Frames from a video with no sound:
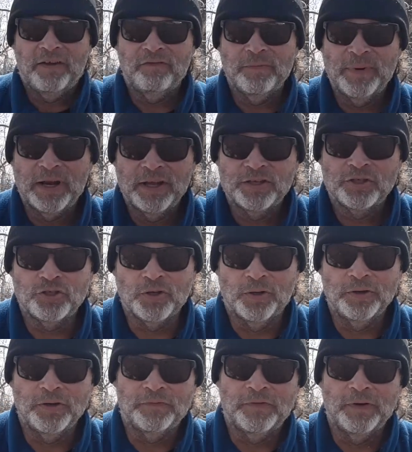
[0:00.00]
everybody, it's
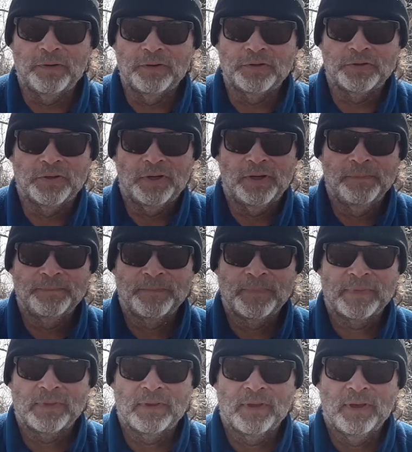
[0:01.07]
Joel, your photo troll,
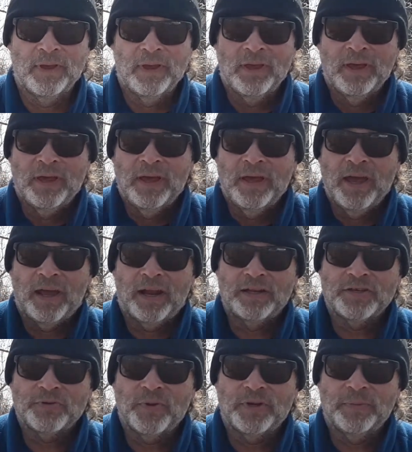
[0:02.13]
and I
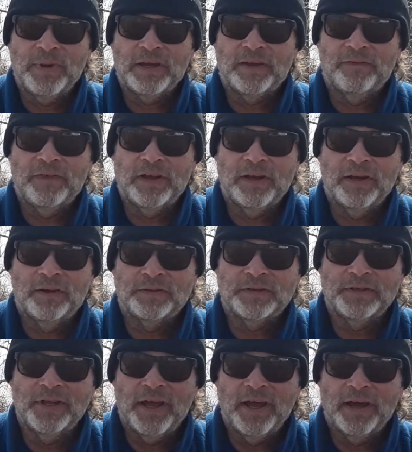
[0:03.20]
just wanted to make a video
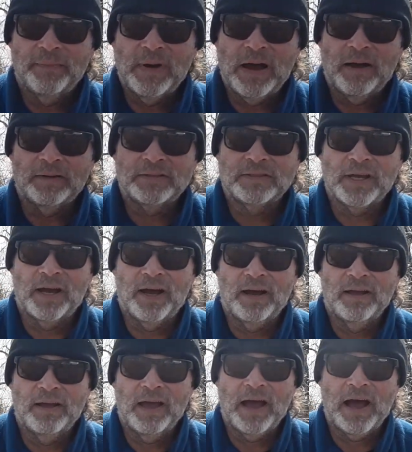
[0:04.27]
today about
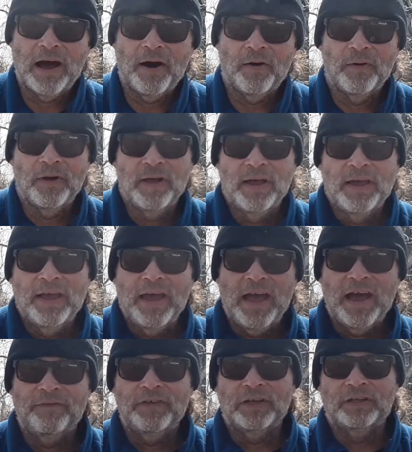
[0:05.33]
how
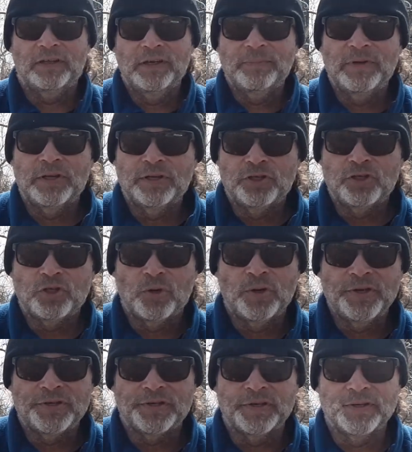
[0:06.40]
having limited
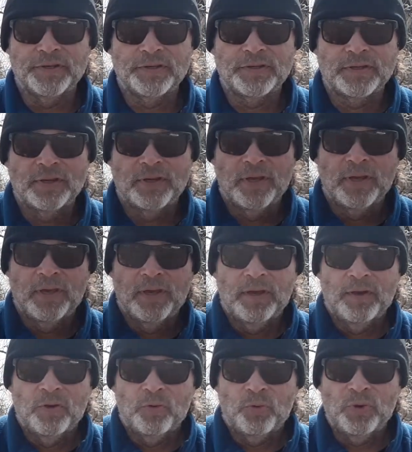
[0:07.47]
choices
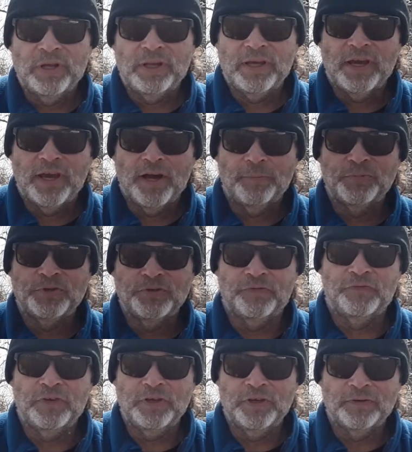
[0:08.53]
really helps you
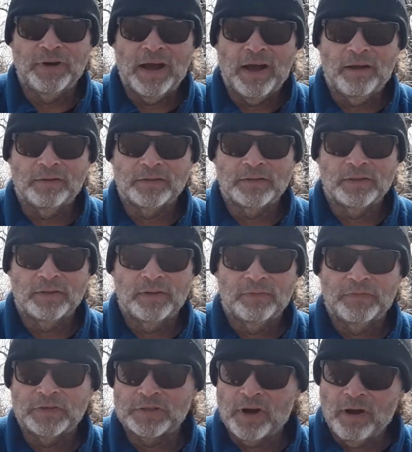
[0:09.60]
figure out
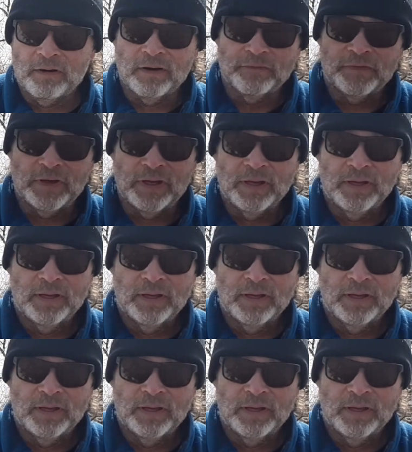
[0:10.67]
photography.